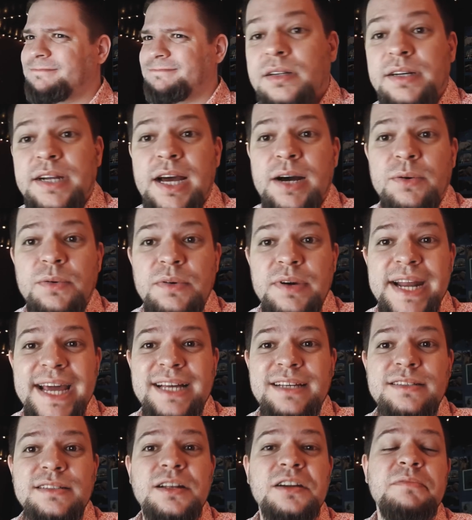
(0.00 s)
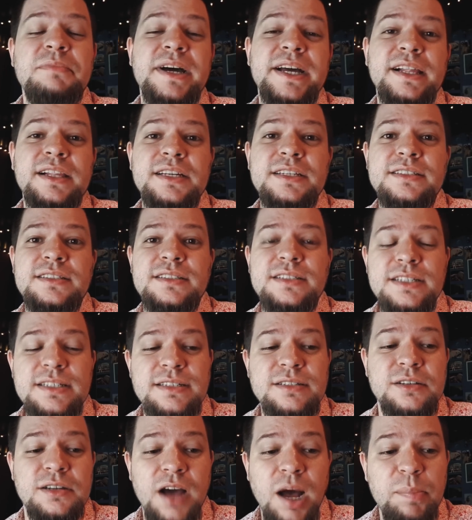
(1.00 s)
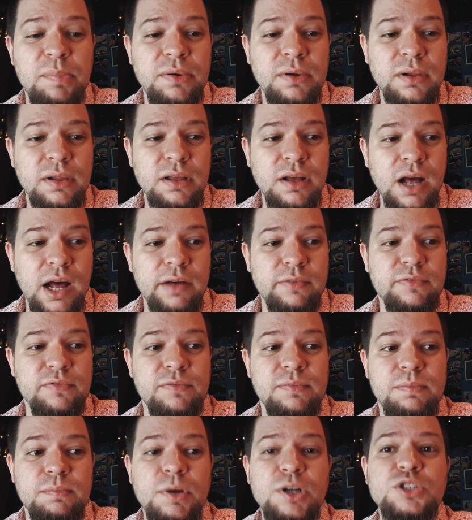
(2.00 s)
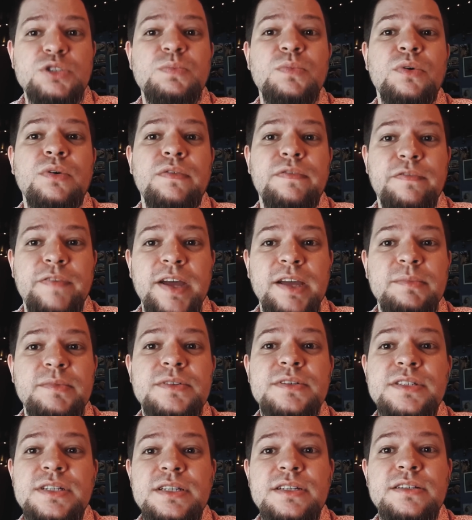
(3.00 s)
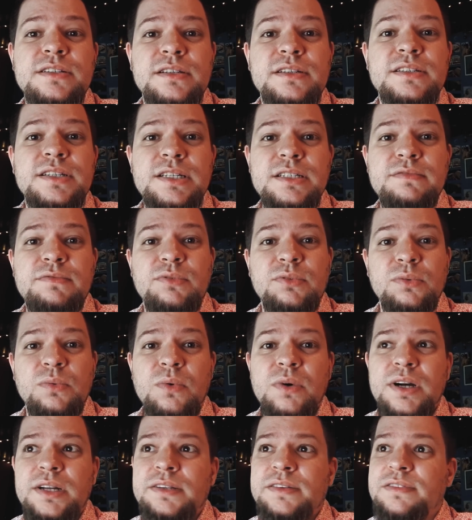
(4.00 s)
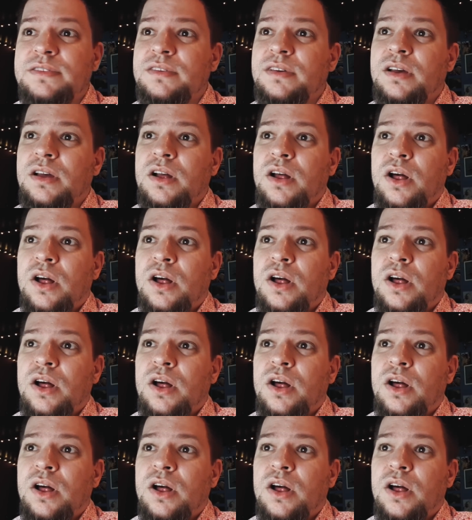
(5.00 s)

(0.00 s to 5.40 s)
Now, next on my list is a couple of much more famous and successful ones.